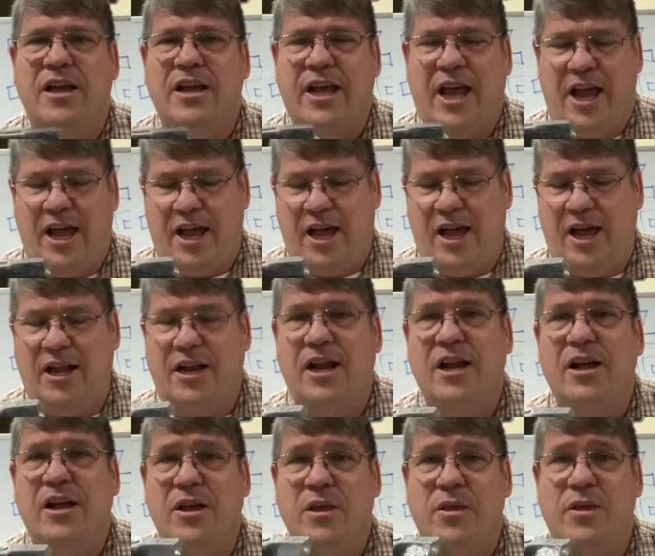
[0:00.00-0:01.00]
and
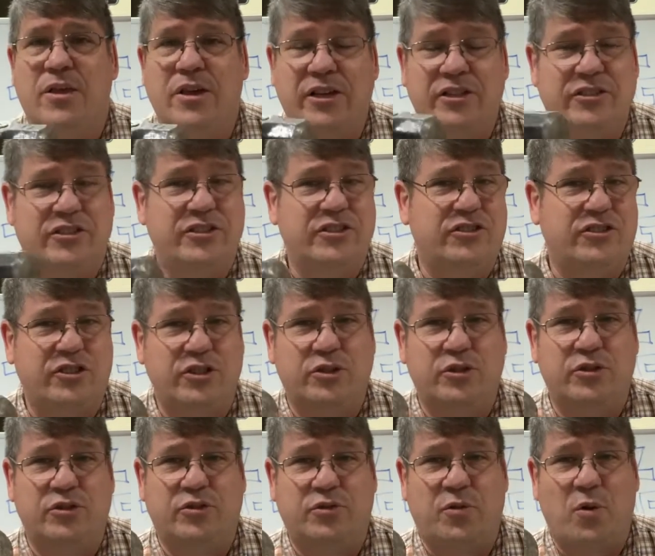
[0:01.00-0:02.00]
this is
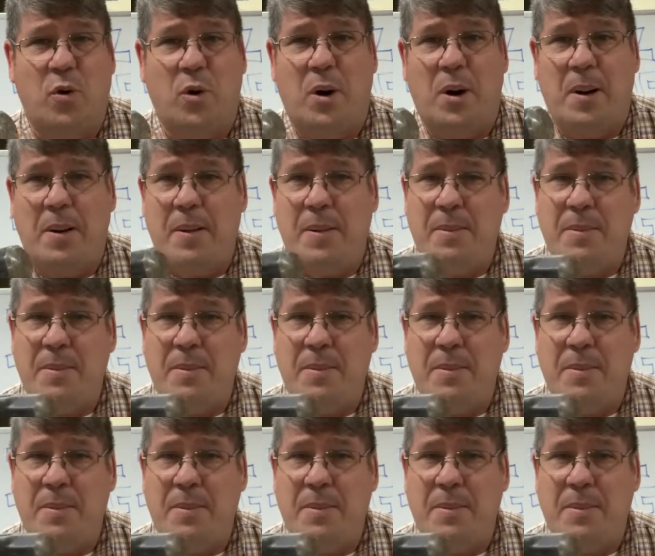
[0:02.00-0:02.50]
used for